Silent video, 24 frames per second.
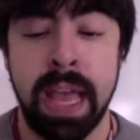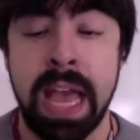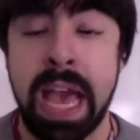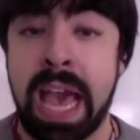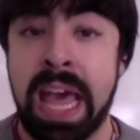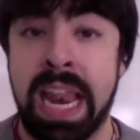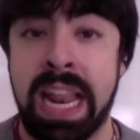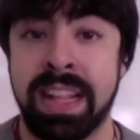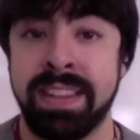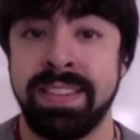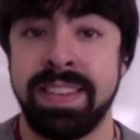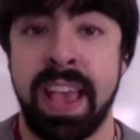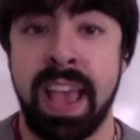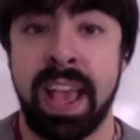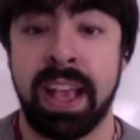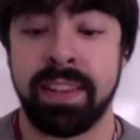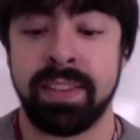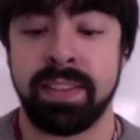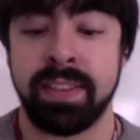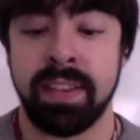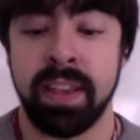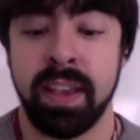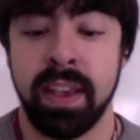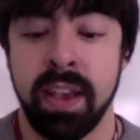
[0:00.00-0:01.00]
and it
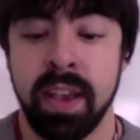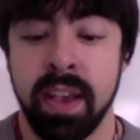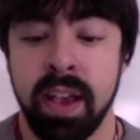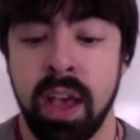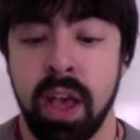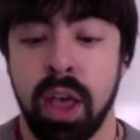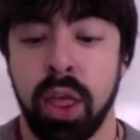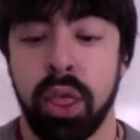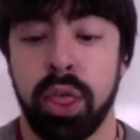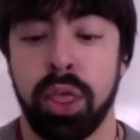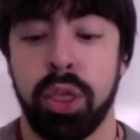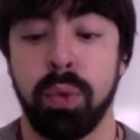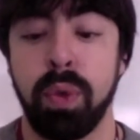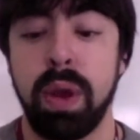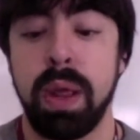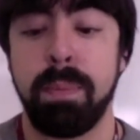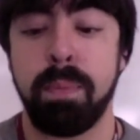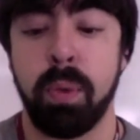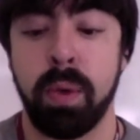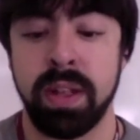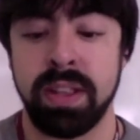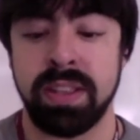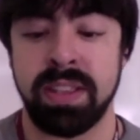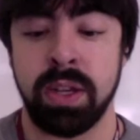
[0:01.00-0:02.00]
takes
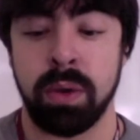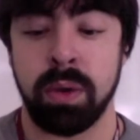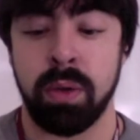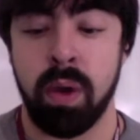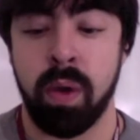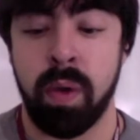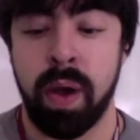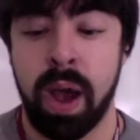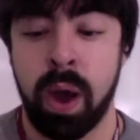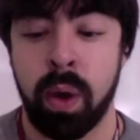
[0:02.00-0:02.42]
3.0